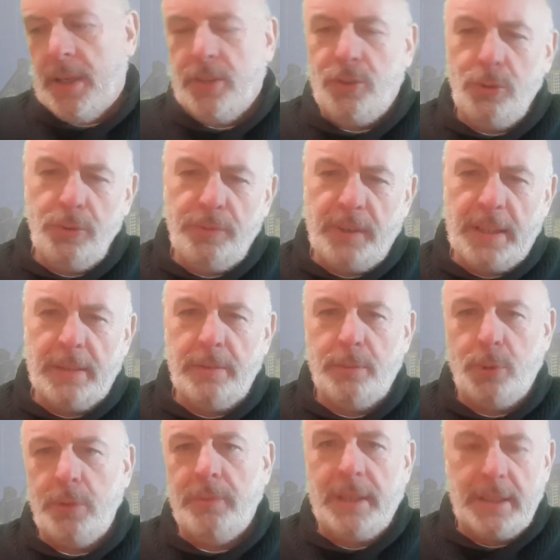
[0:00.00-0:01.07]
2-valve,
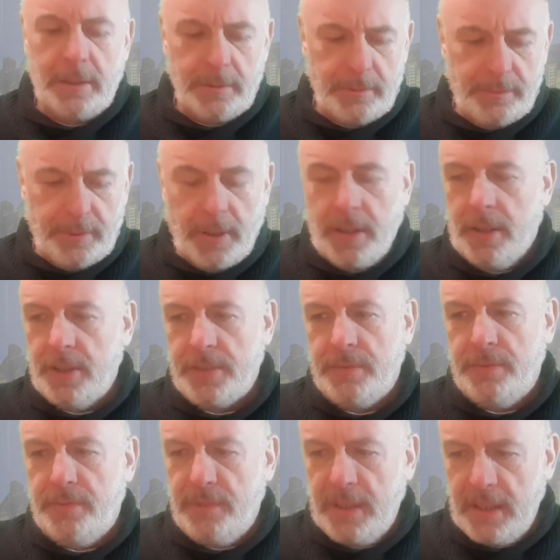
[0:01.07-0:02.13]
1-valve. It's
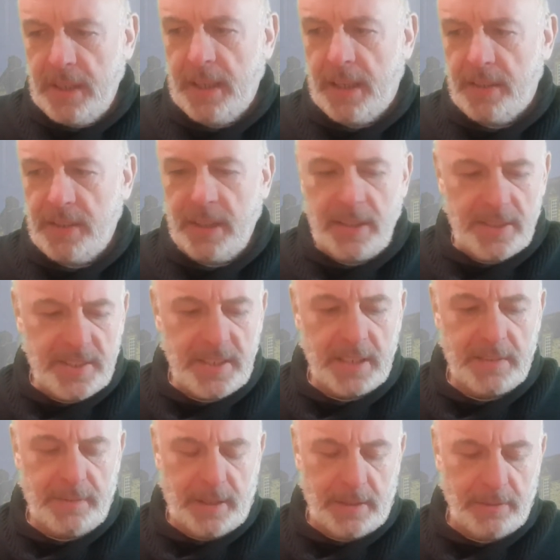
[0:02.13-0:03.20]
very hard to get a
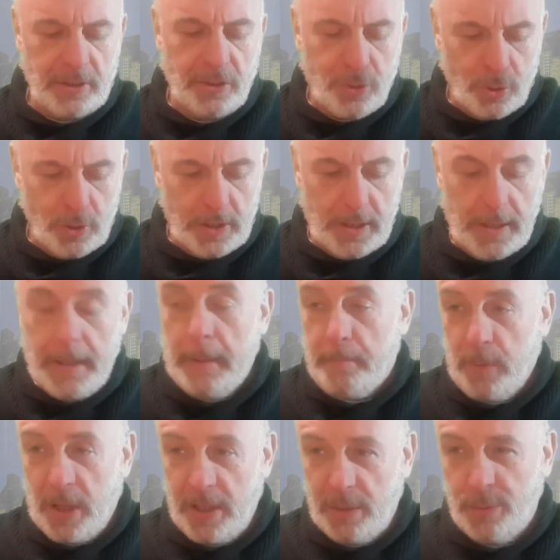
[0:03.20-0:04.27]
6-valve controller,
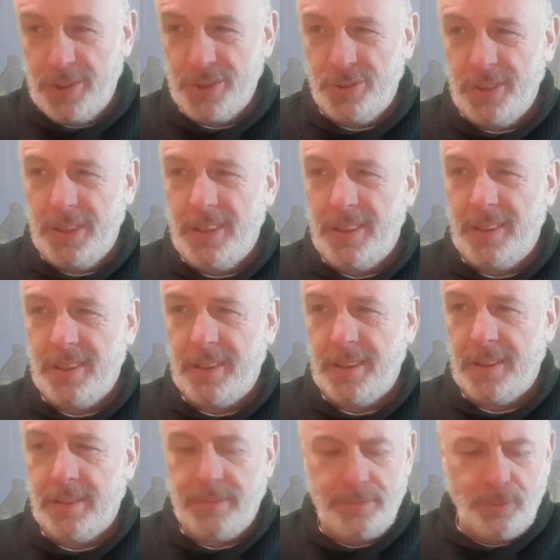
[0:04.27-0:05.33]
and there was only
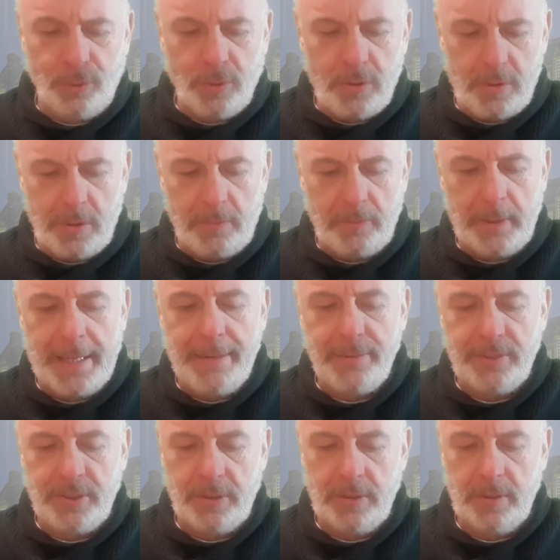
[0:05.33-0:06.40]
4 of them
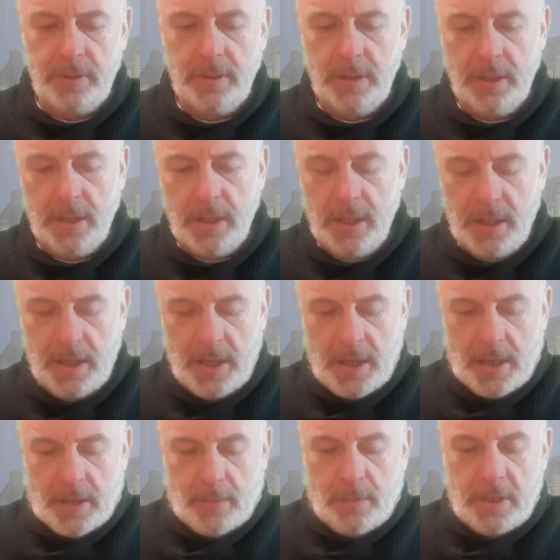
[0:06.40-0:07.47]
left
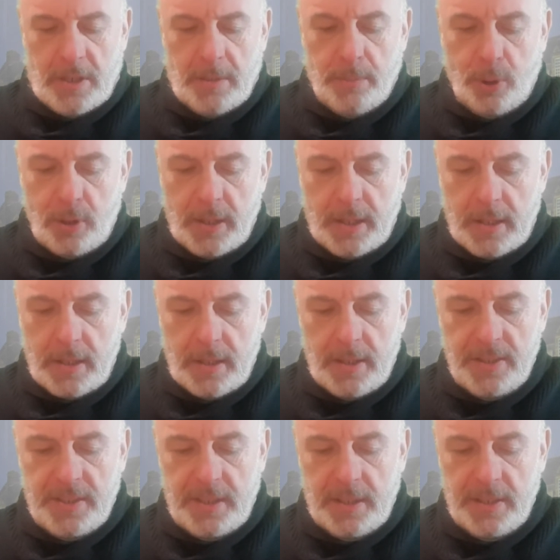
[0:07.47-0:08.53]
when I bought that.
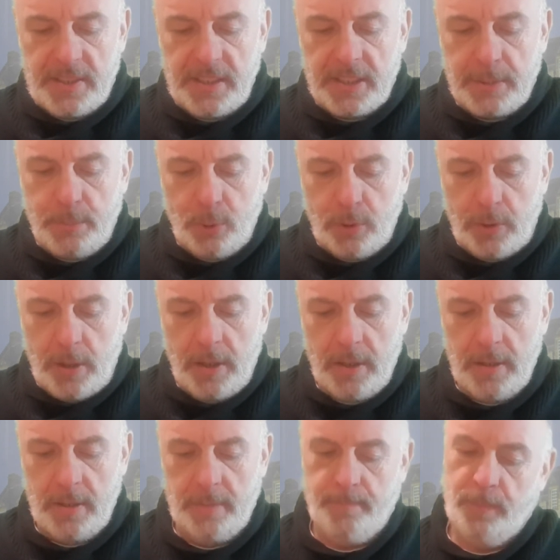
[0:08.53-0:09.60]
It's a 6-spool
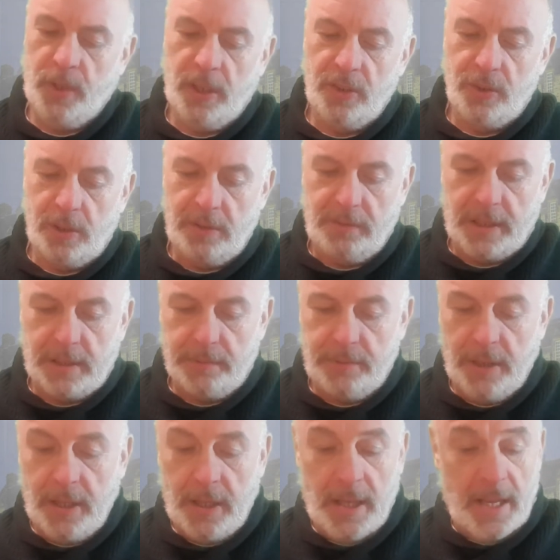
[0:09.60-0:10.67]
hydraulic valve,
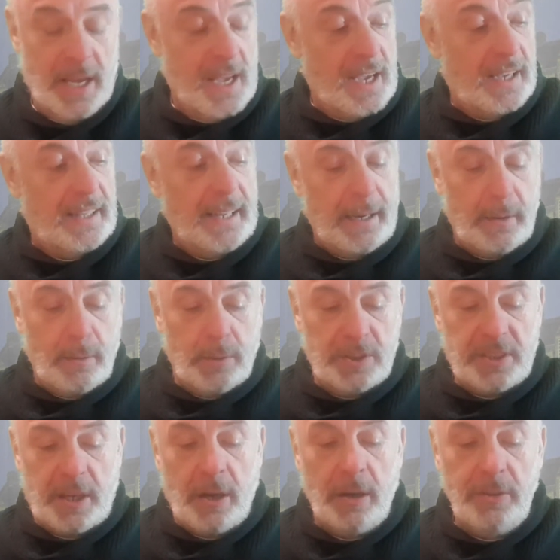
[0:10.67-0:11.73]
and that was
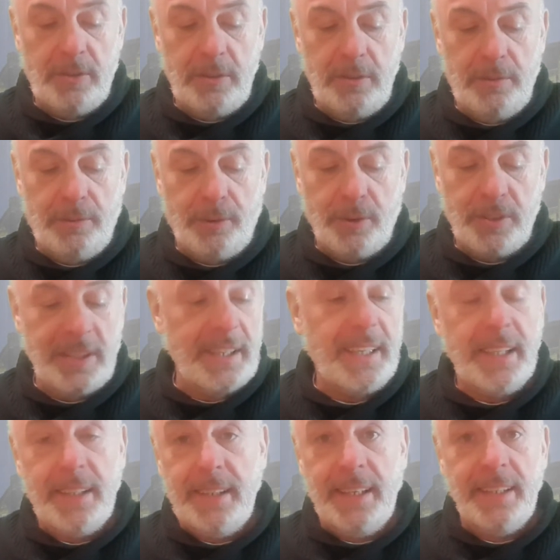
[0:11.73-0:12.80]

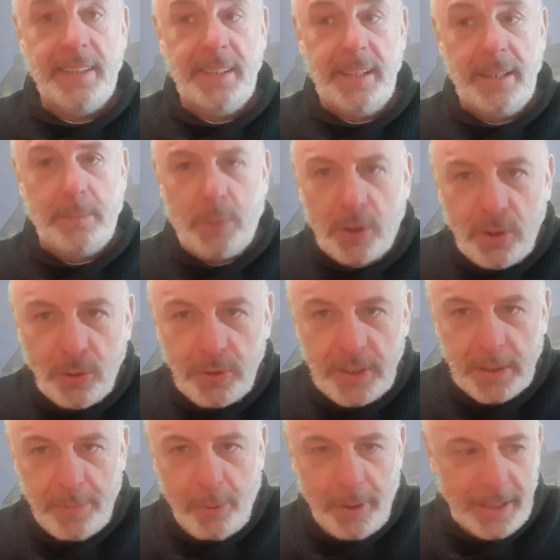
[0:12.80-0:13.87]
$149.99. But don't
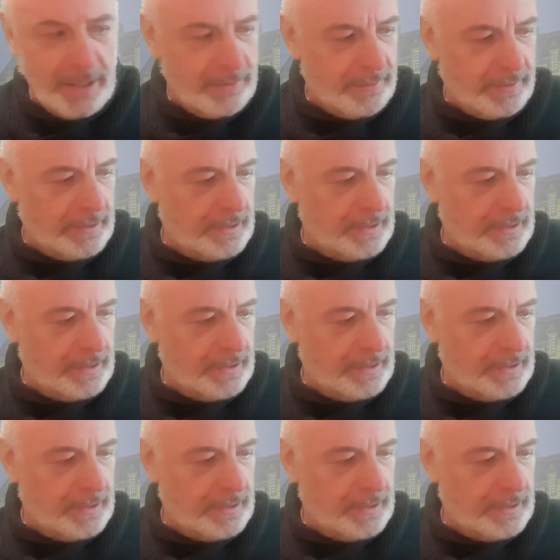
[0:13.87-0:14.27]
tell my wife;